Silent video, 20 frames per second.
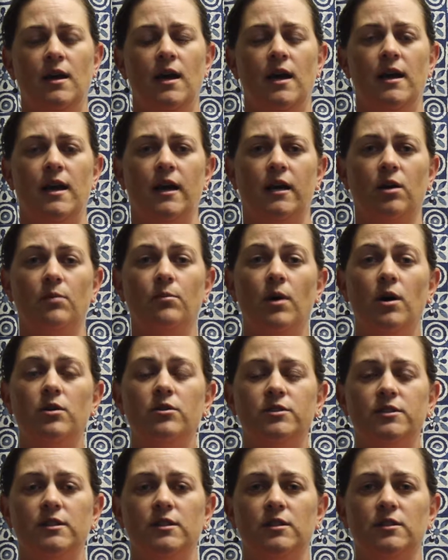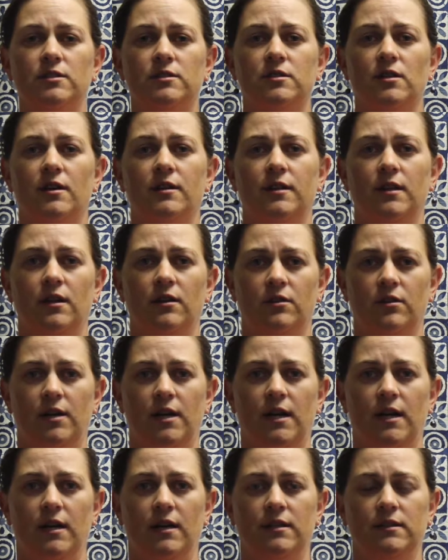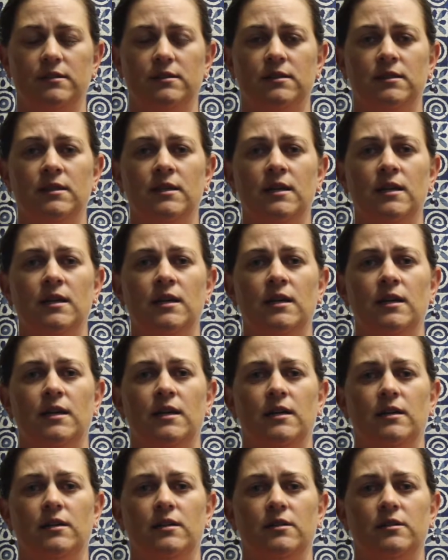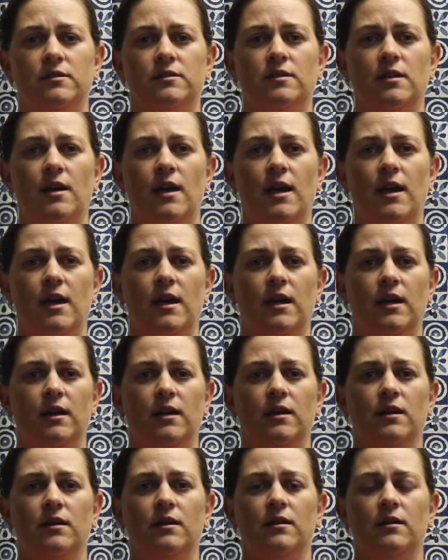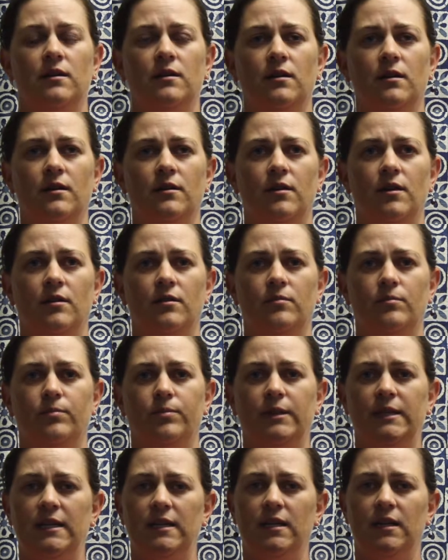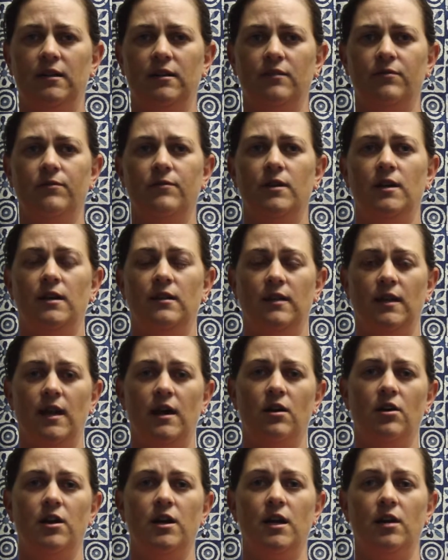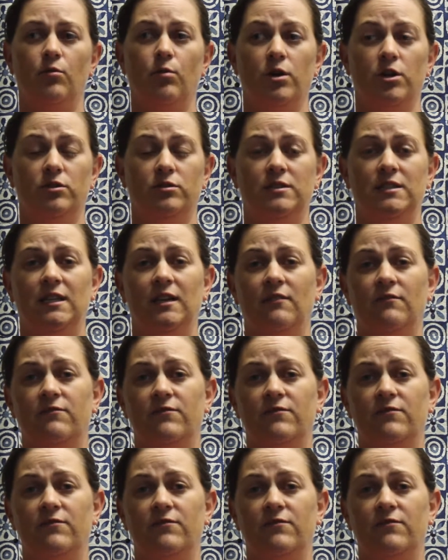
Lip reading: An ecchymosis, on the other hand, is a bleeding in the area where you see a